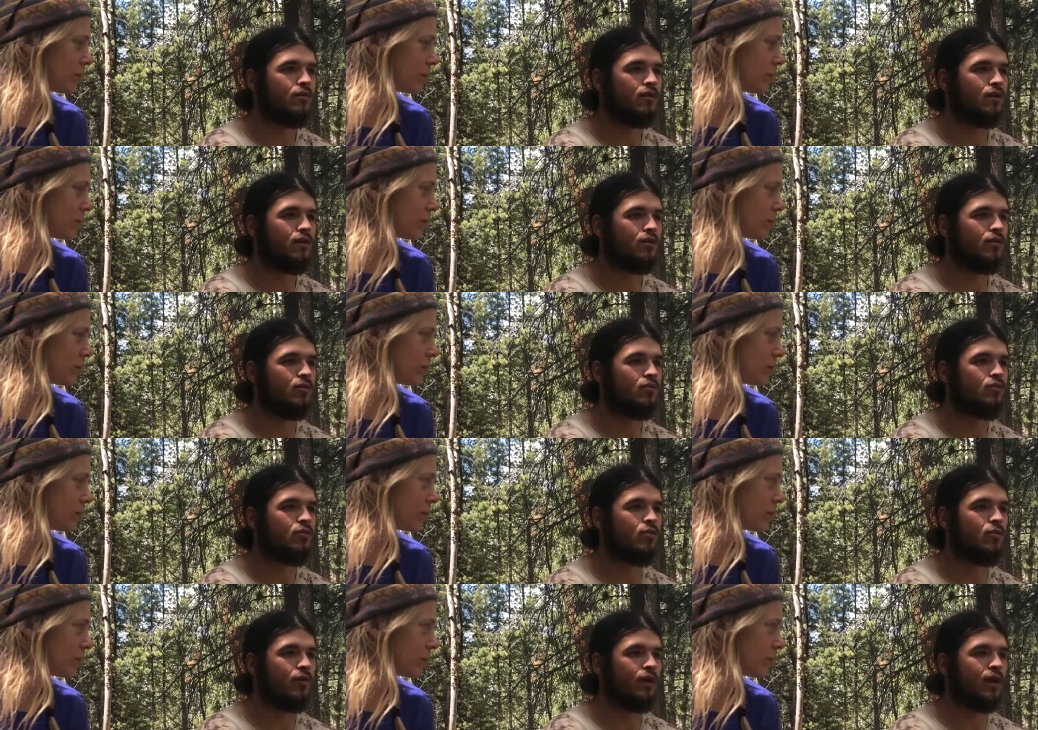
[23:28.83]
Speaker 1: the
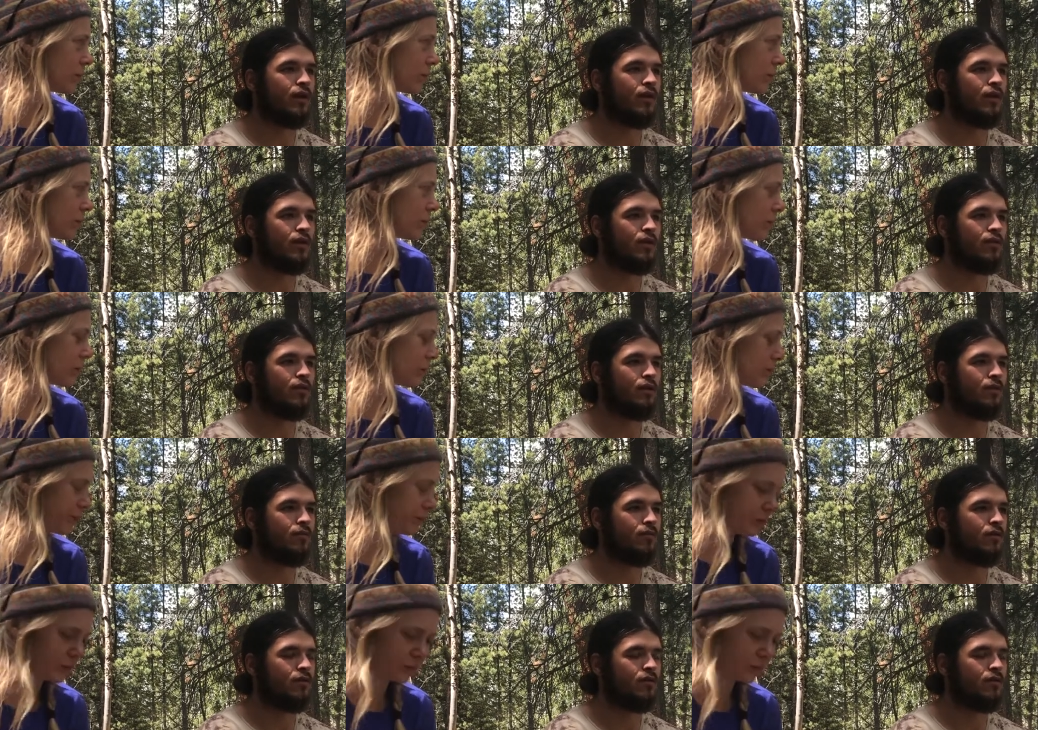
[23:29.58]
usual way, and it's
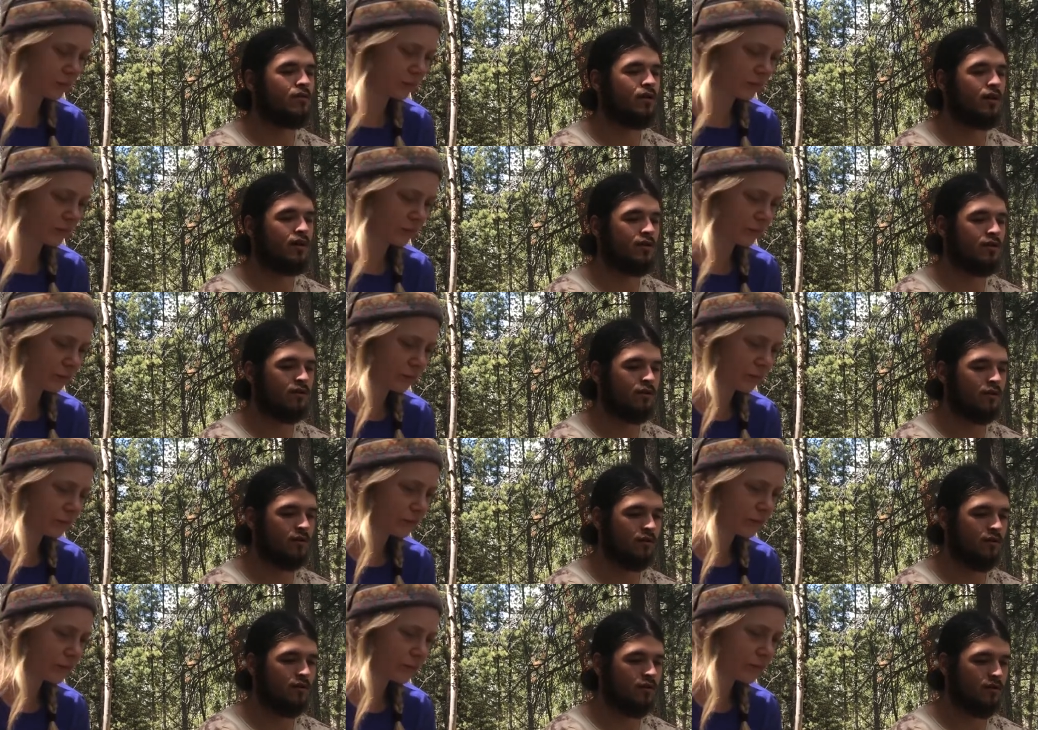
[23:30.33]
I'm excited
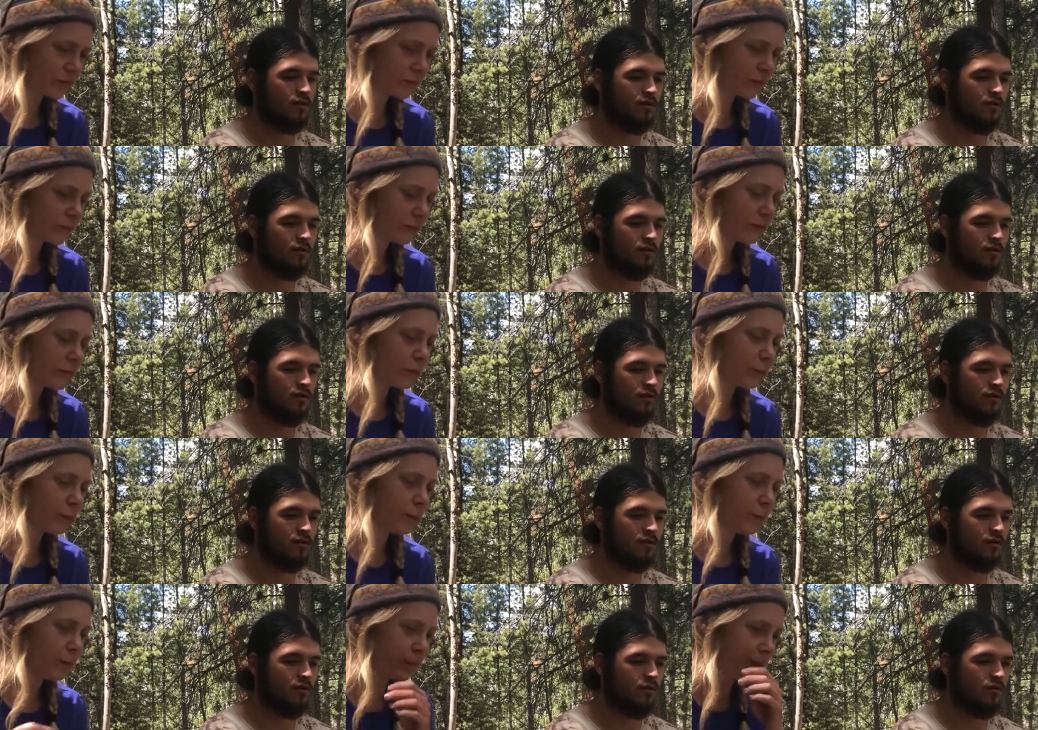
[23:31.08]
to
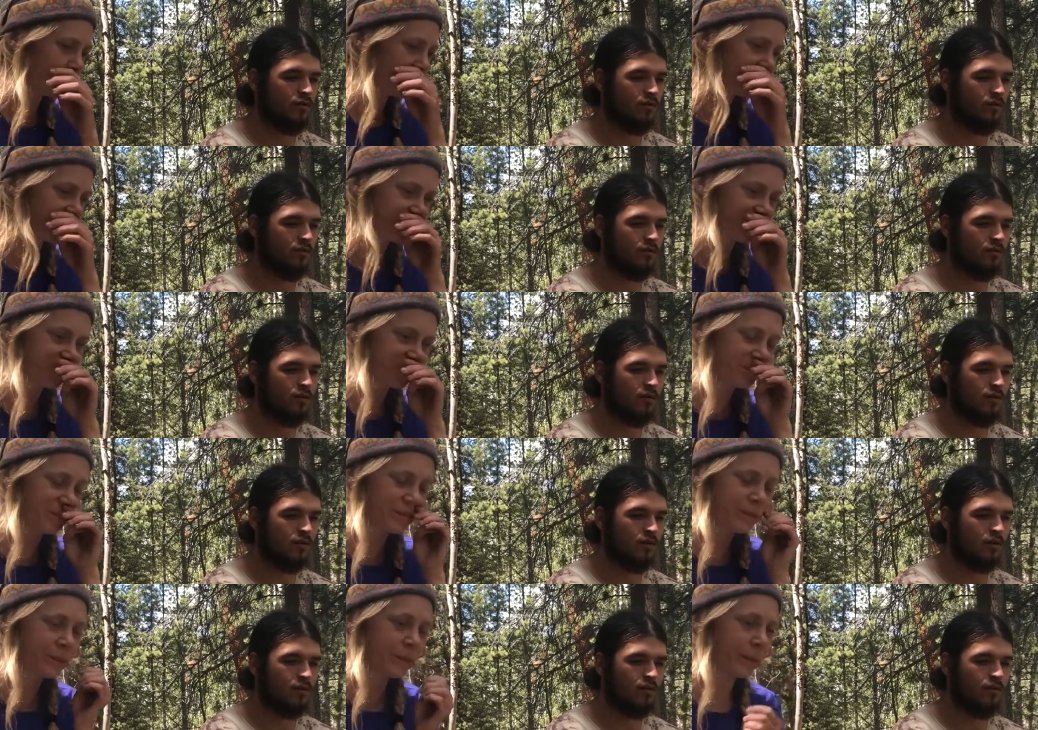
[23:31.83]
to
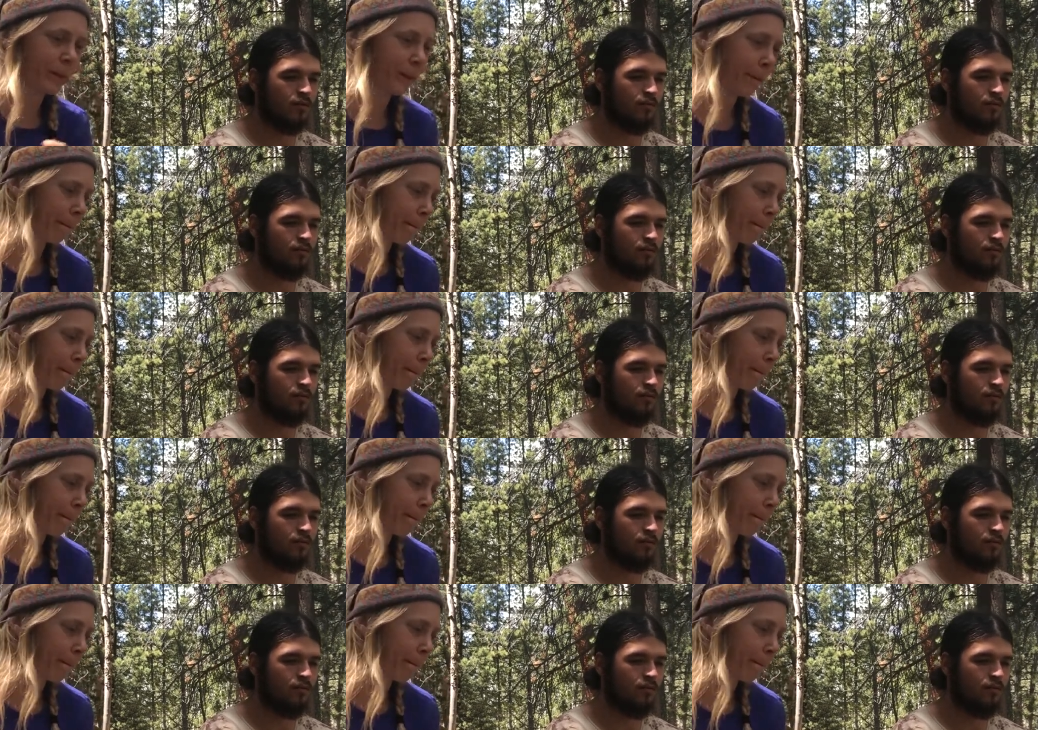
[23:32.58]
um,